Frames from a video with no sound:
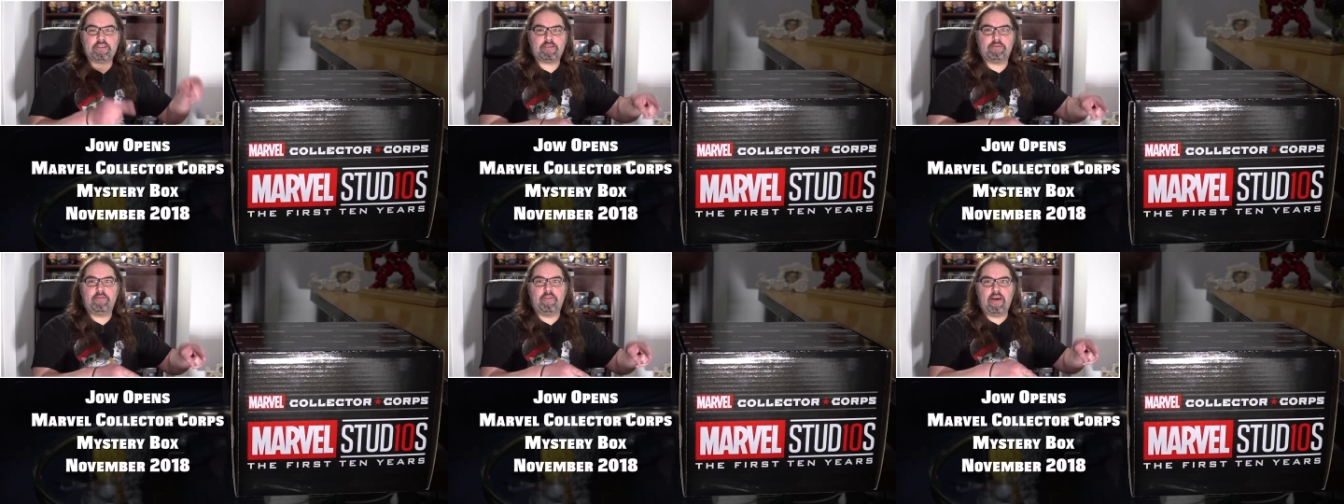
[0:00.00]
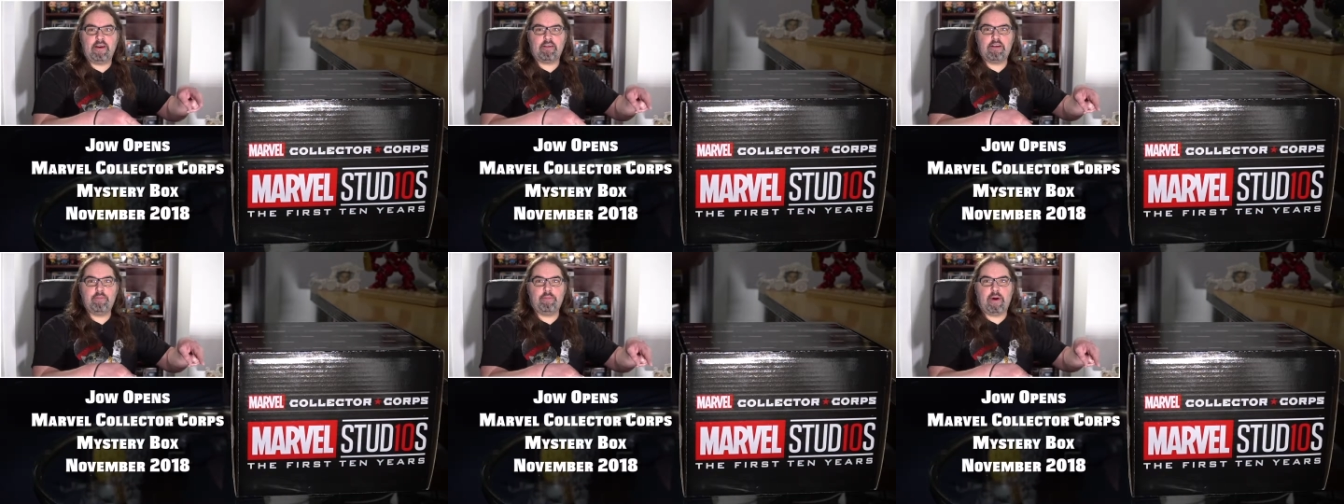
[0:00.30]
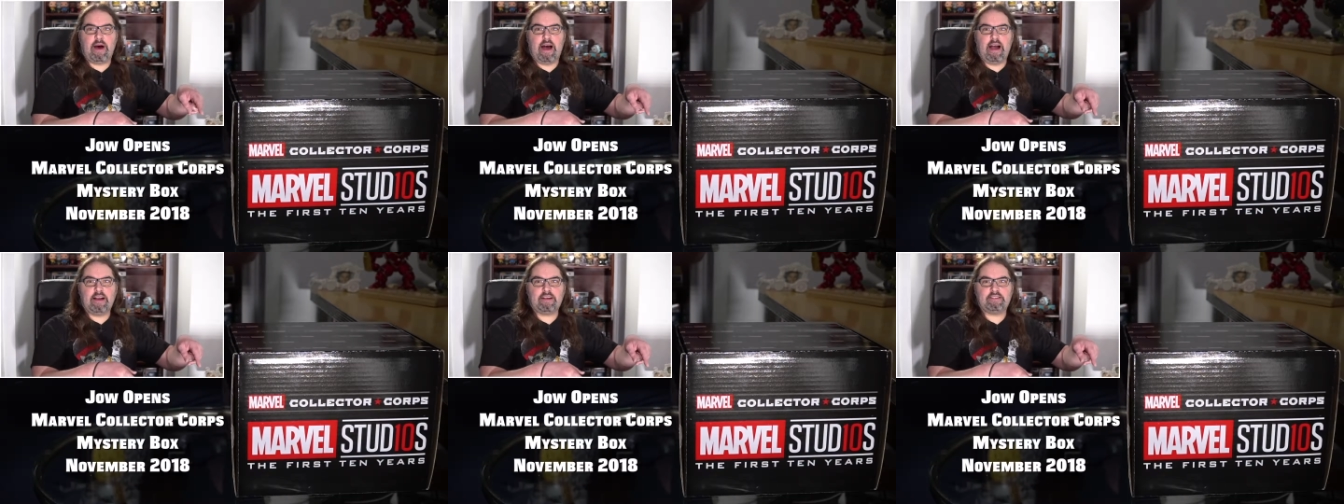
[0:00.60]
very
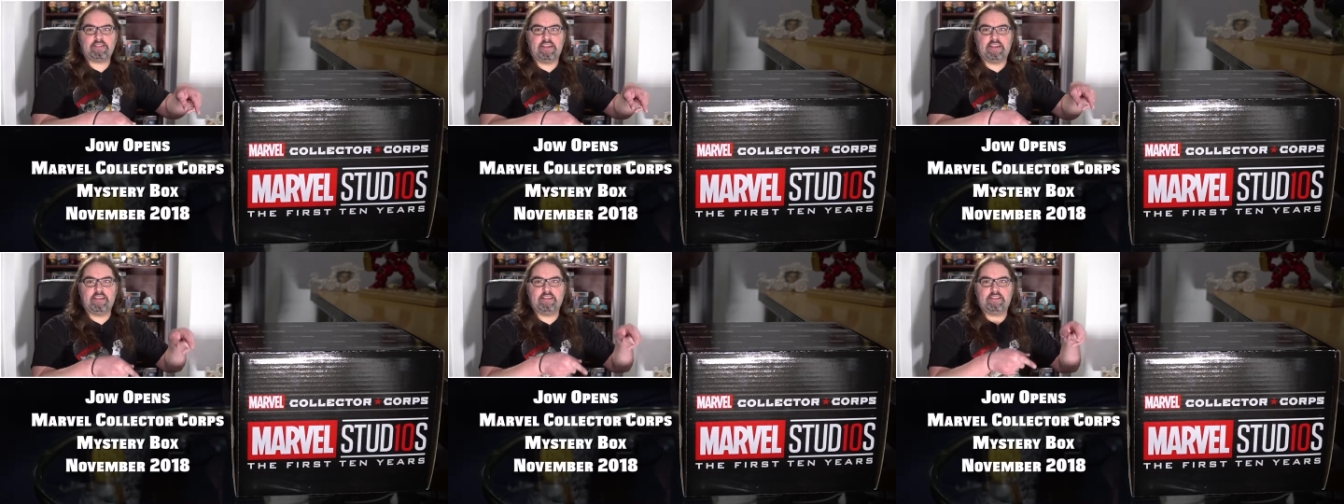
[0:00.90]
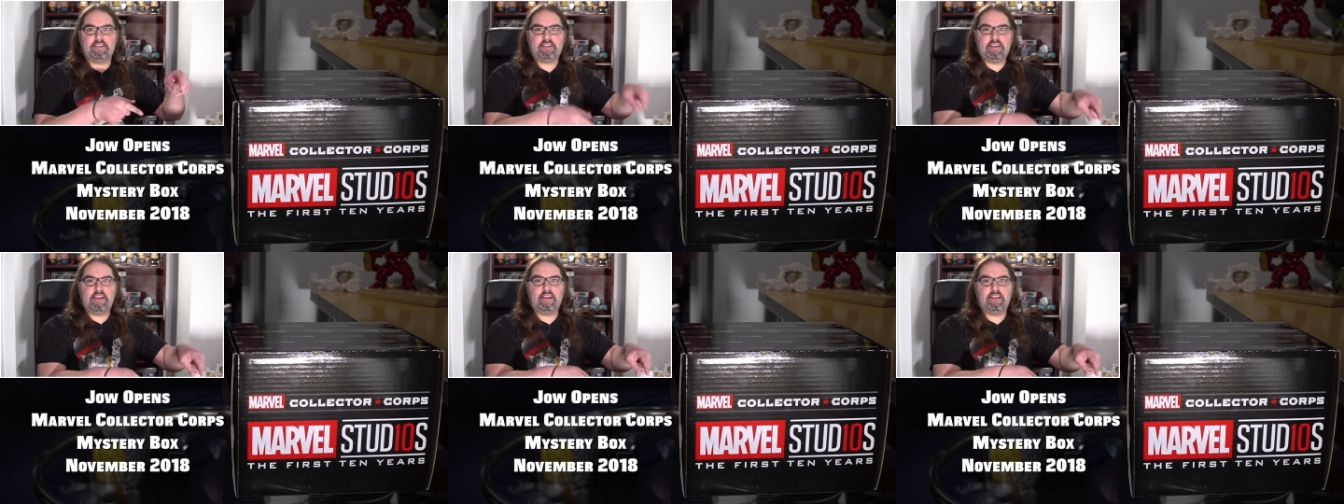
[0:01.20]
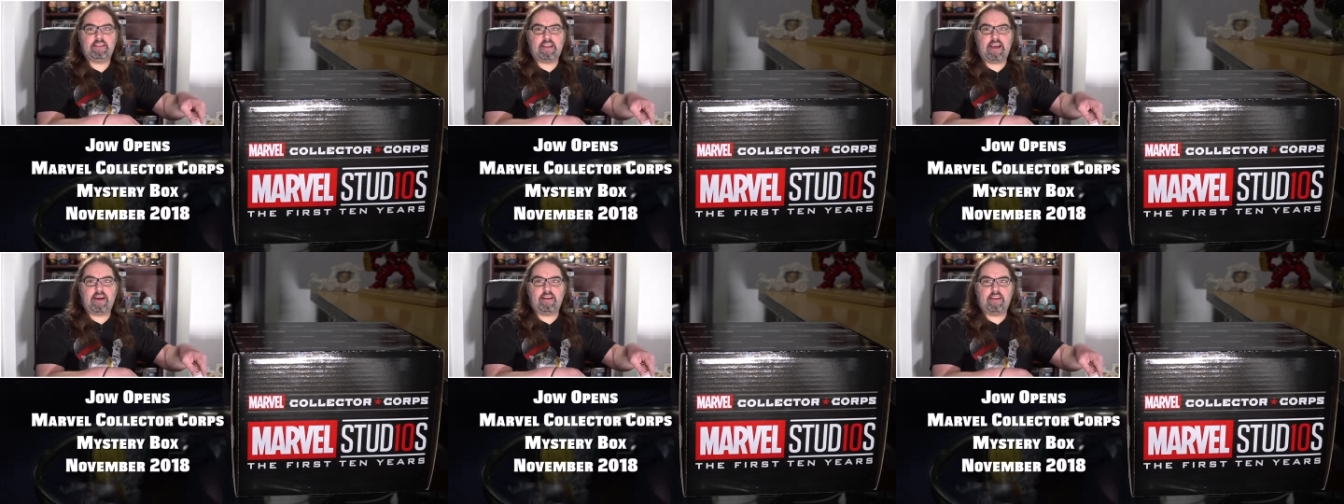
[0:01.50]
box that is sitting
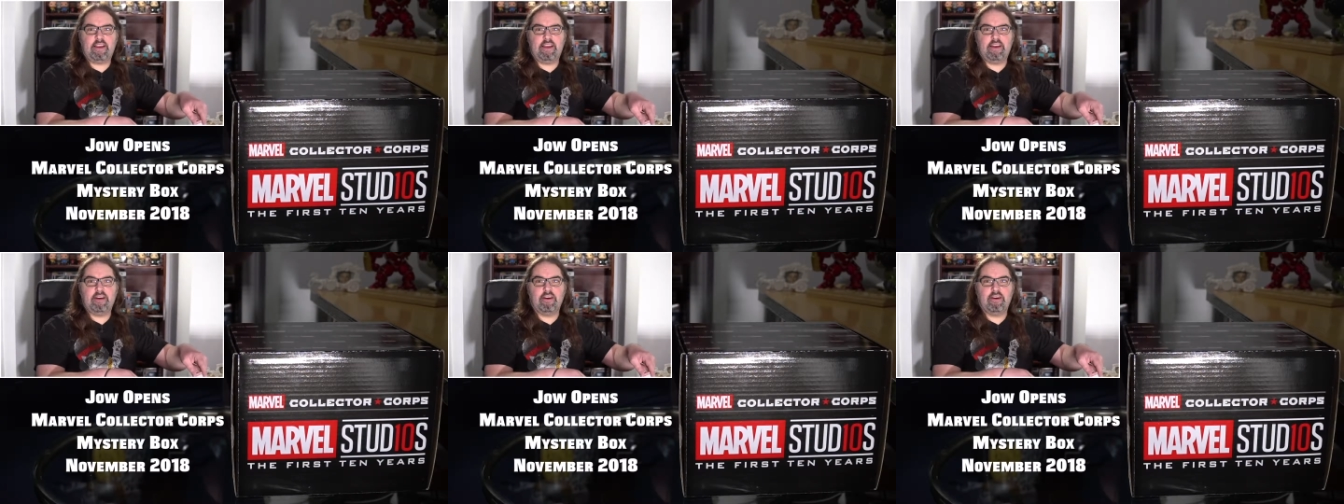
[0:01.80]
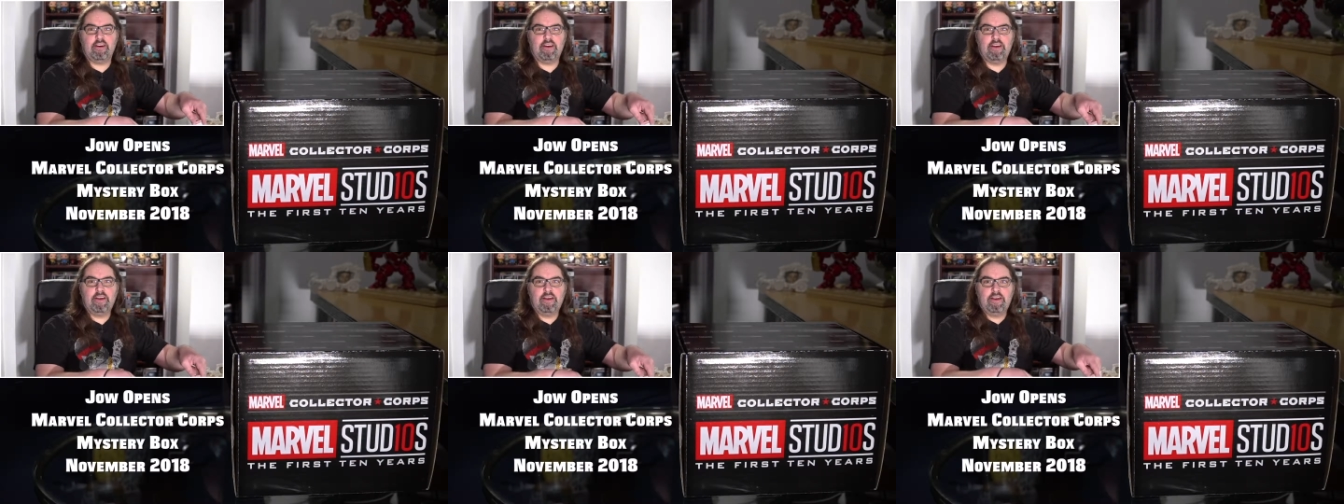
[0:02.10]
down here